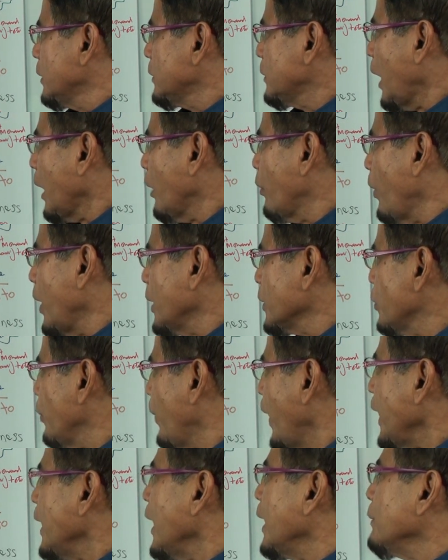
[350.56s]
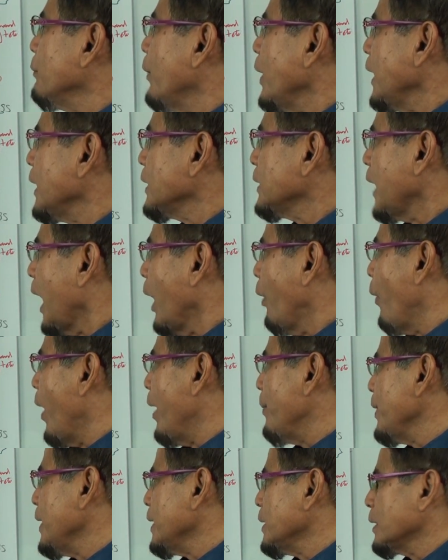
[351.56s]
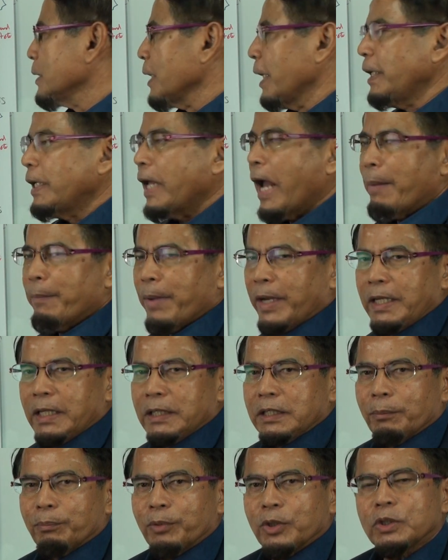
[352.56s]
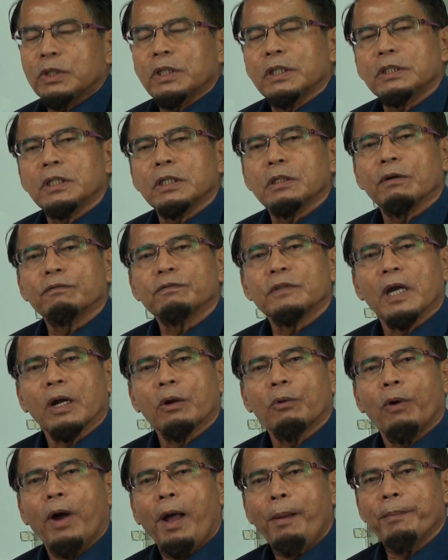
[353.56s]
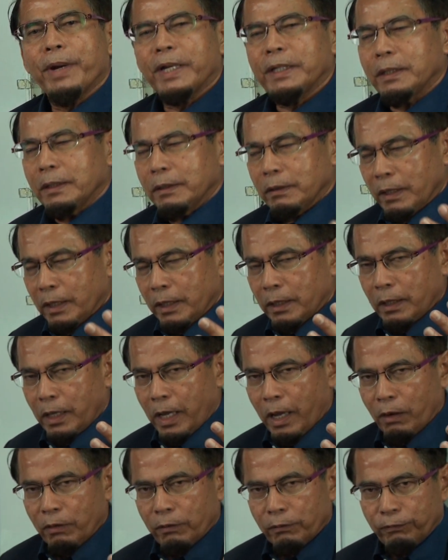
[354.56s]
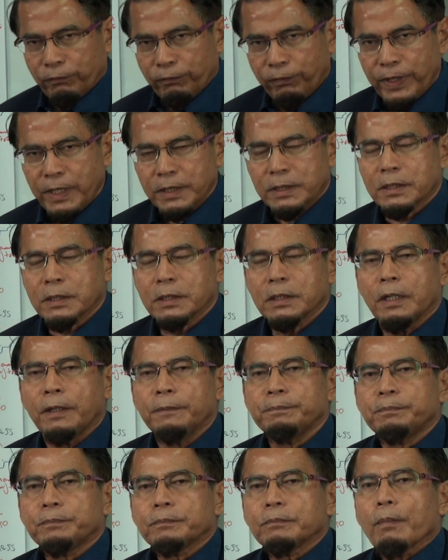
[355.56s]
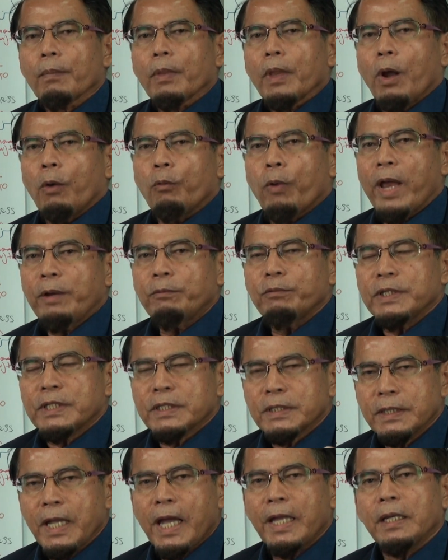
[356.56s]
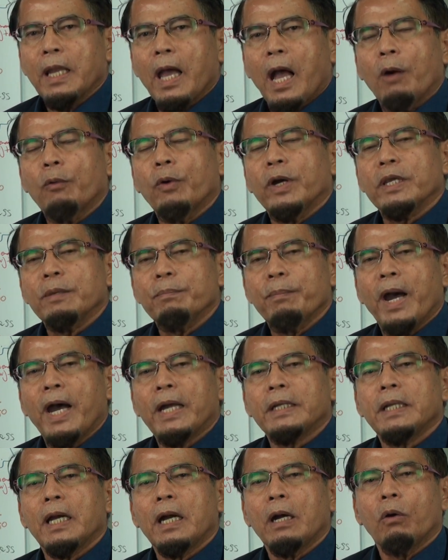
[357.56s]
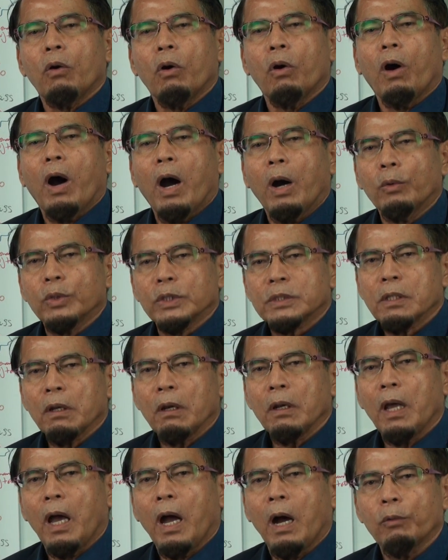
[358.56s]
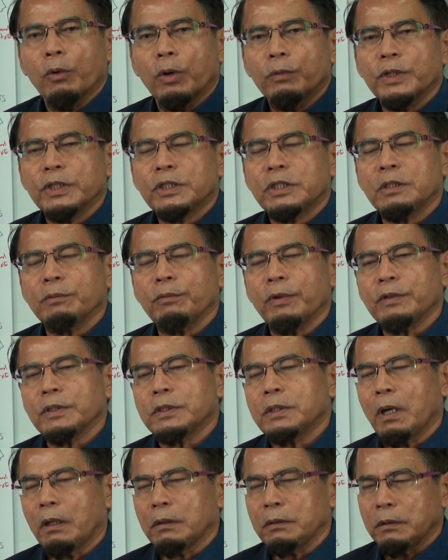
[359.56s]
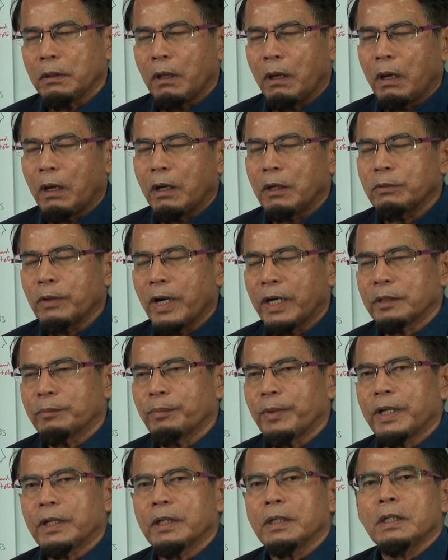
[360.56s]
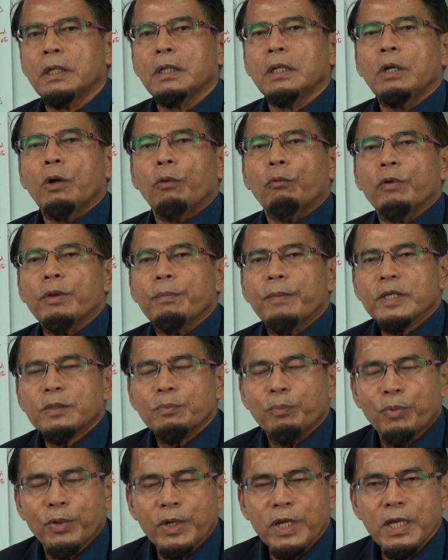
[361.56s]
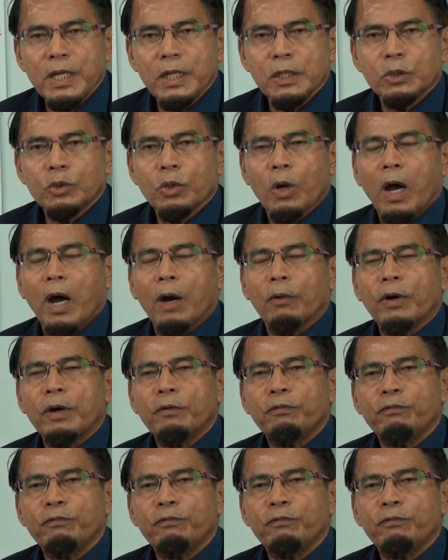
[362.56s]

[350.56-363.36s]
taqwa. So what does taqwa means? There are many interpretations of taqwa, but first, when we start our ibadah or our salah, our worship, when we say Allahu Akbar, we must bring to our